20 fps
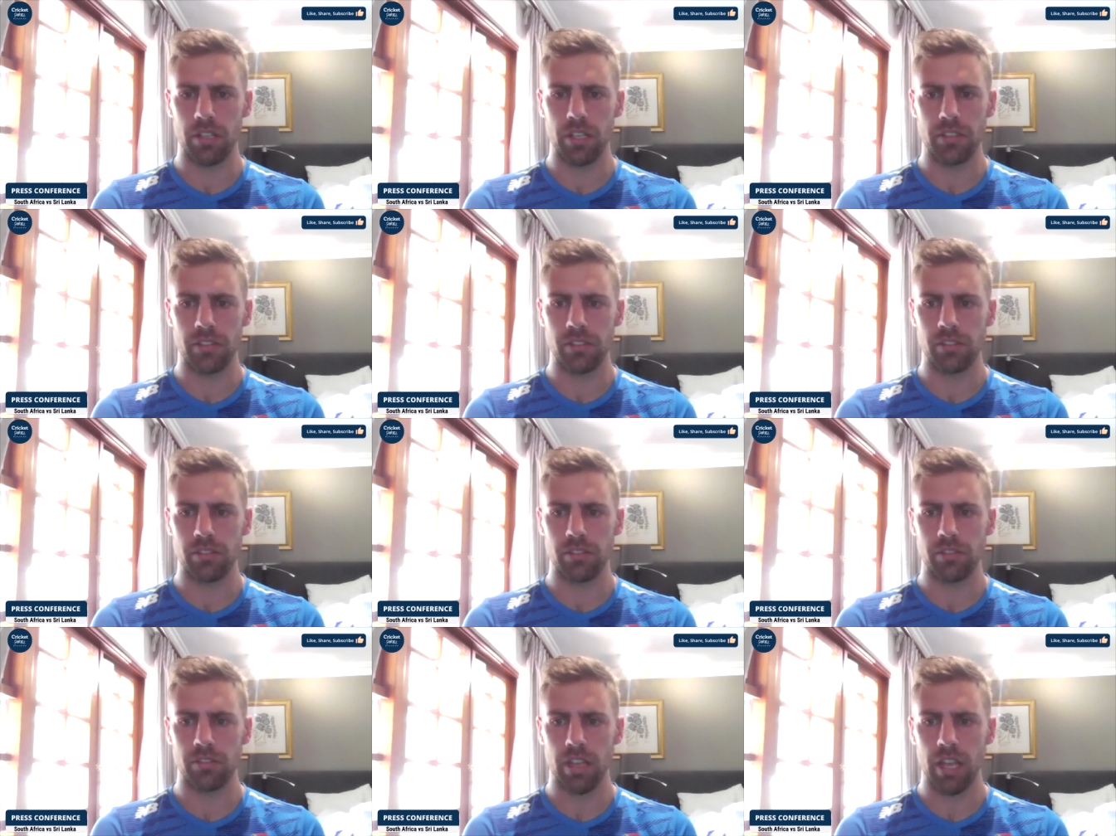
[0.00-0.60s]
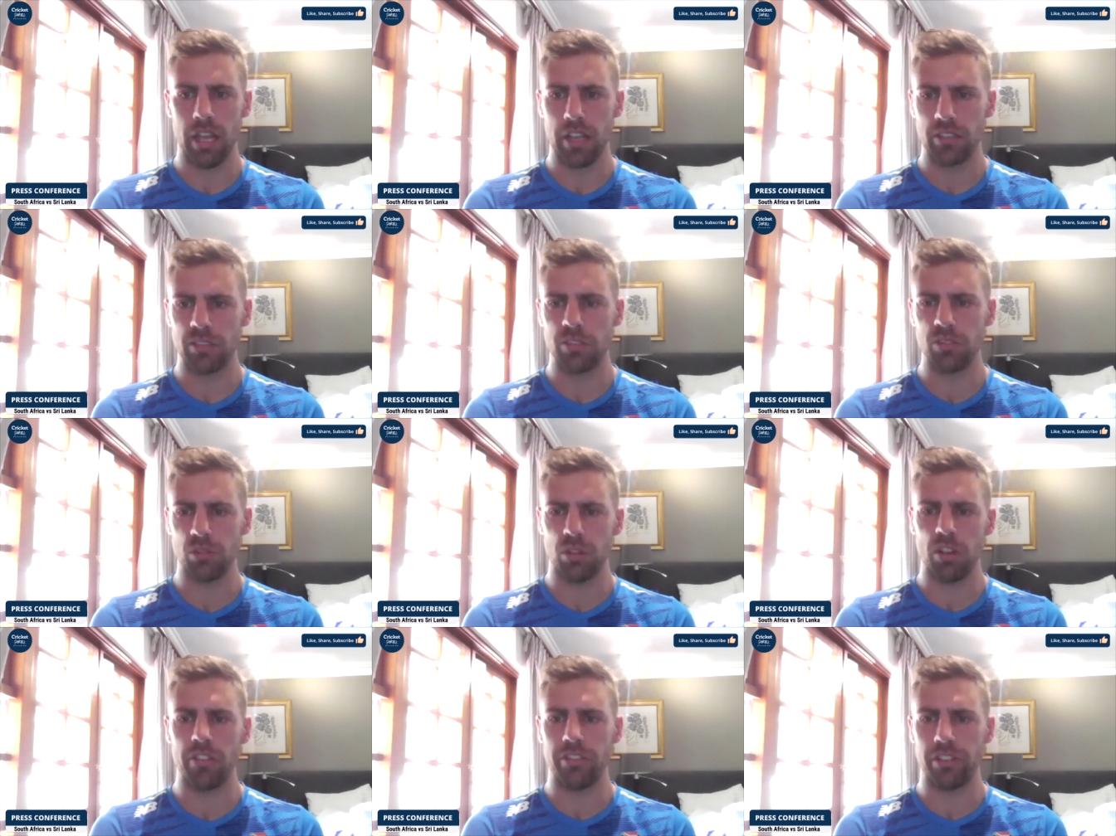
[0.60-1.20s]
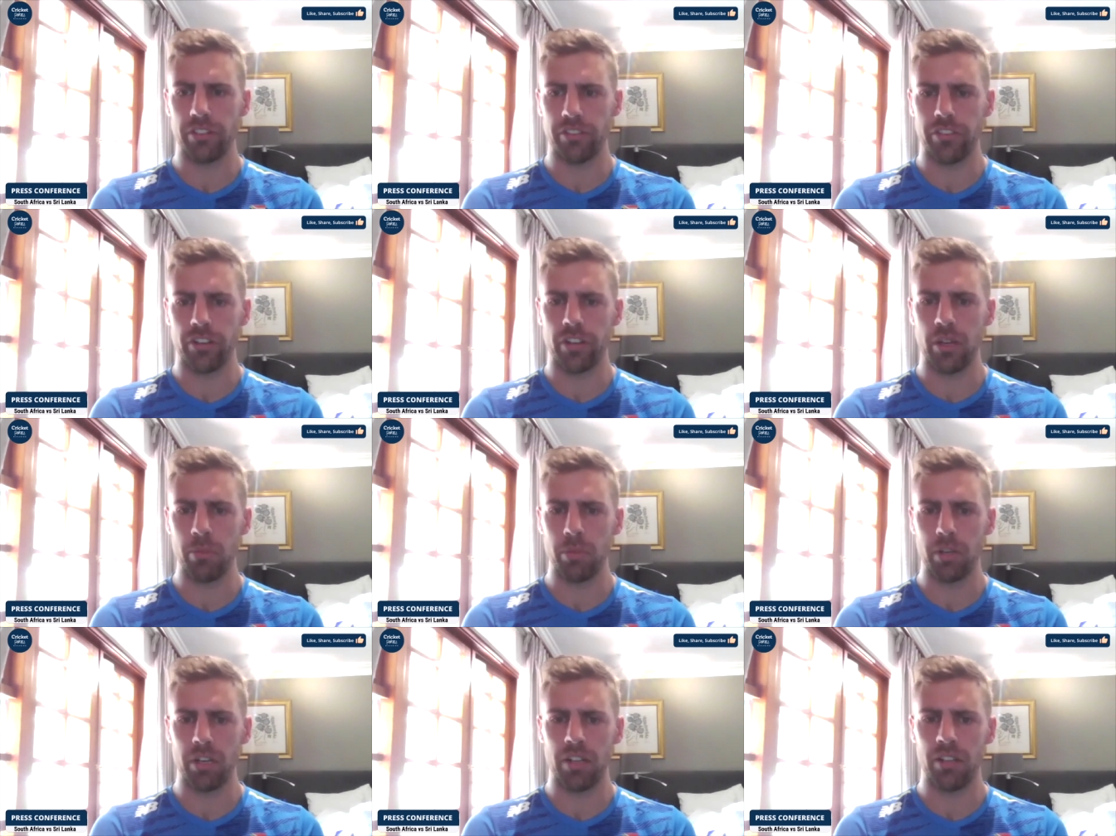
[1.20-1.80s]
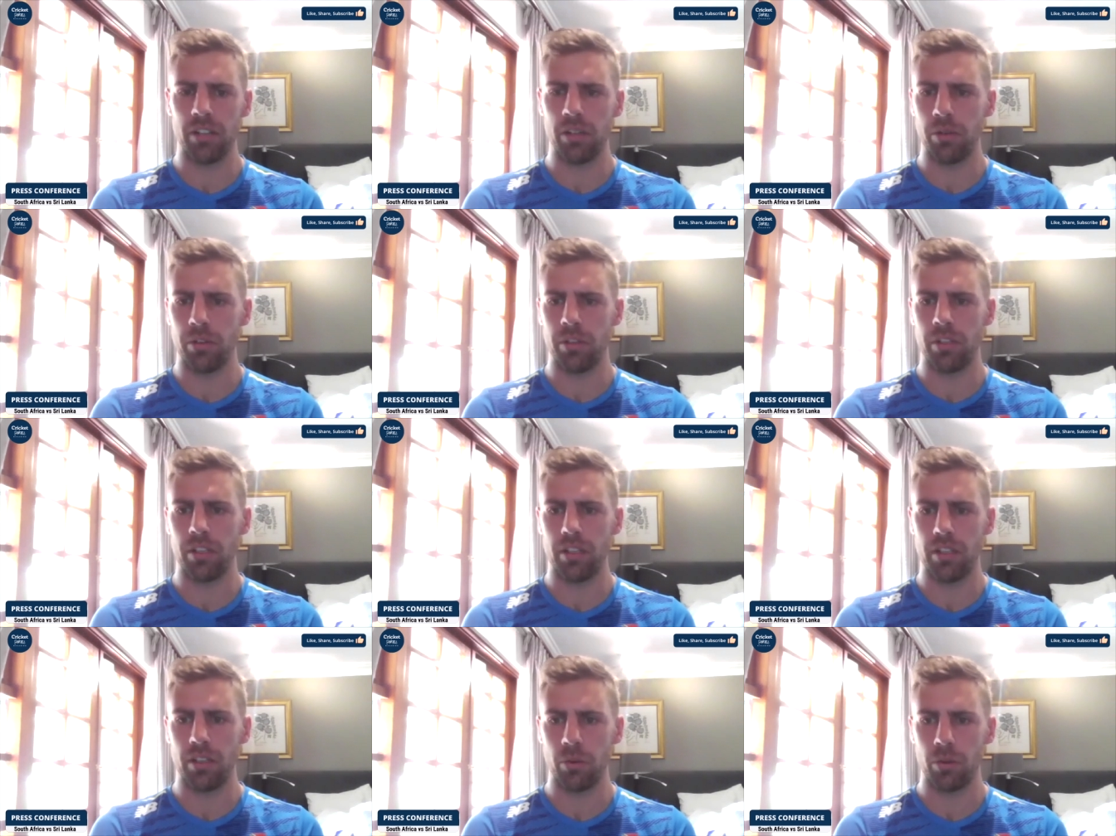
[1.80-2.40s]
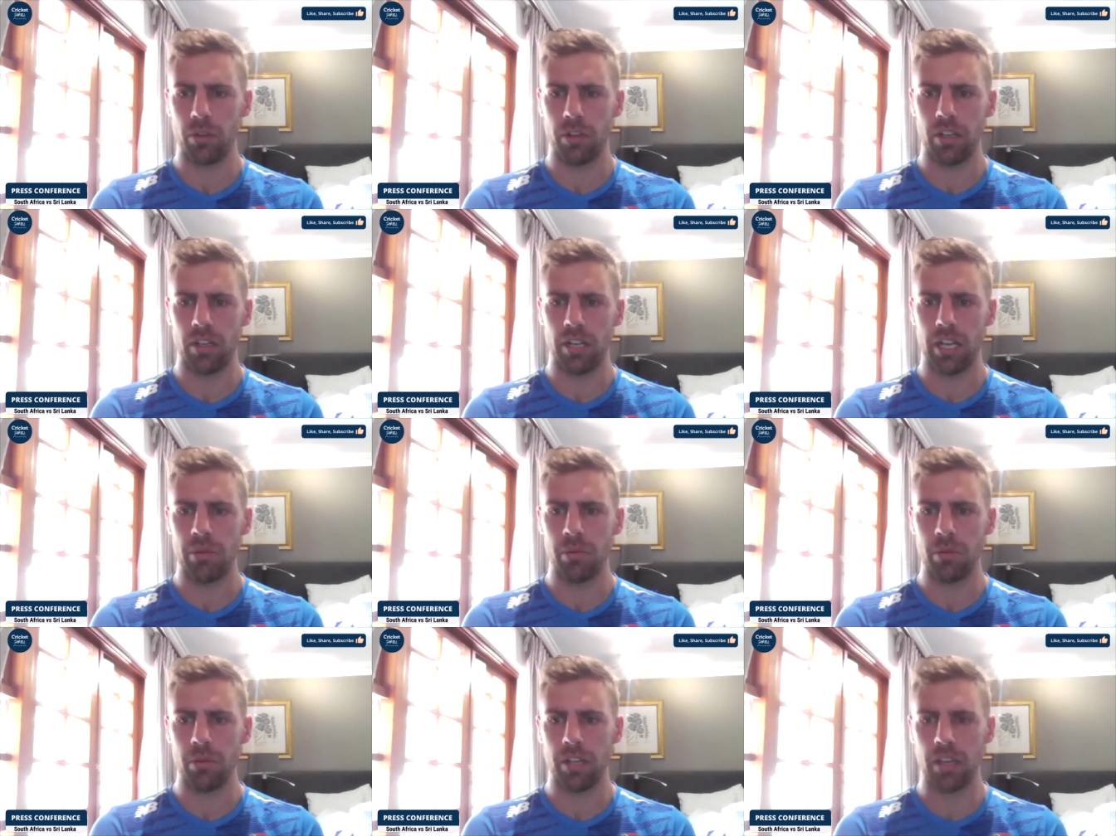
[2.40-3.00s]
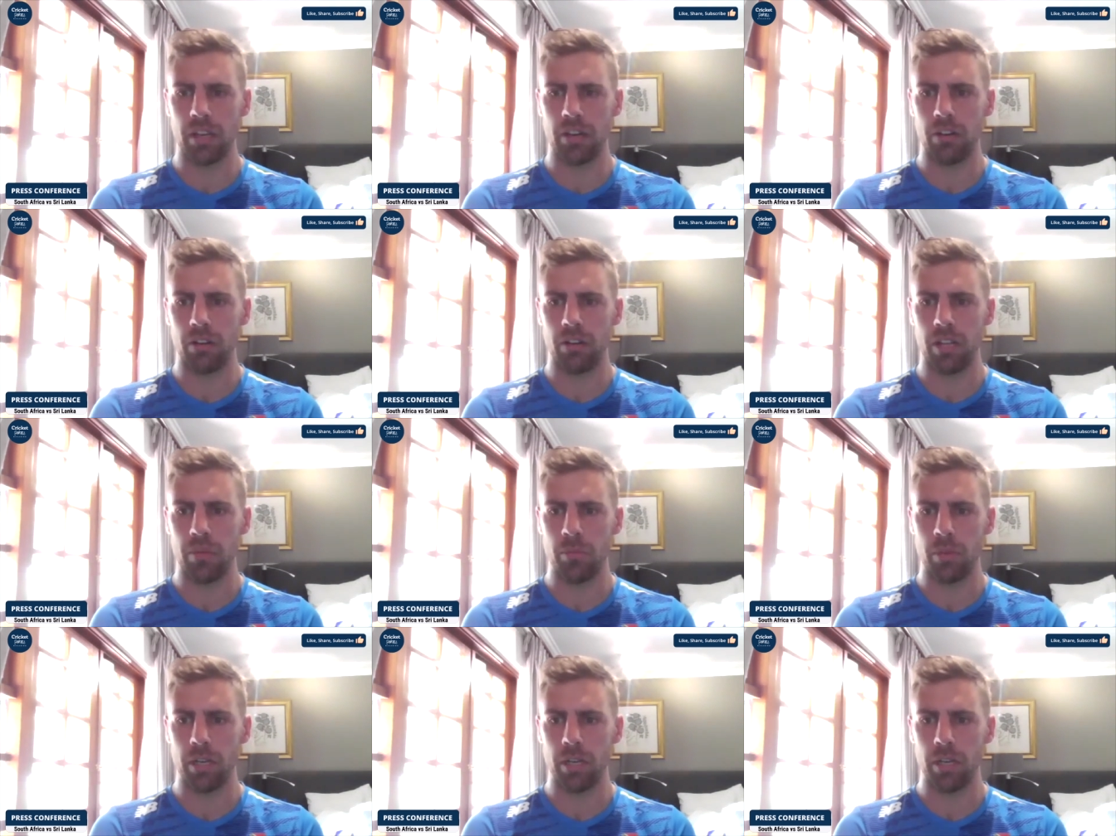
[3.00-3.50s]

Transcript: It's sort of a Vern, but I don't want to label that on him.